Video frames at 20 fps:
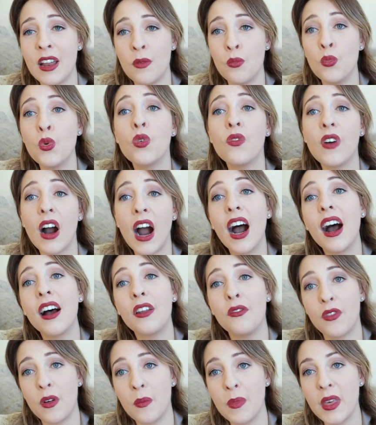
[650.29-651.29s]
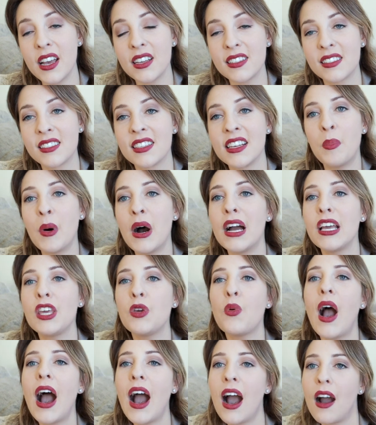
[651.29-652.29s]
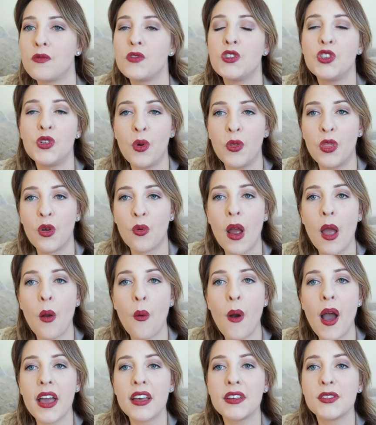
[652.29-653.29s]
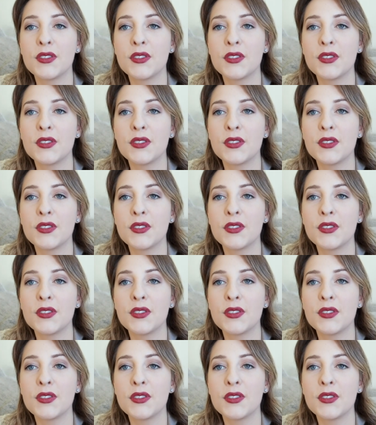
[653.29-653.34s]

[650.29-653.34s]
and move on from this, but you have to do it the right way.